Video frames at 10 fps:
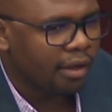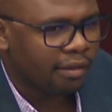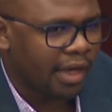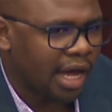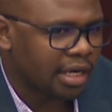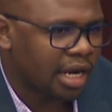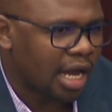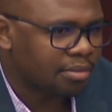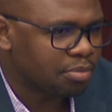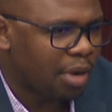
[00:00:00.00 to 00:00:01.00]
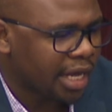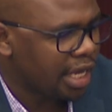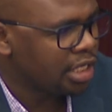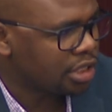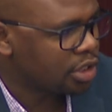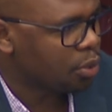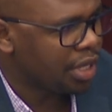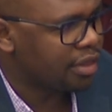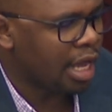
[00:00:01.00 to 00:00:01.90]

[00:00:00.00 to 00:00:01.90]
that comes packaged with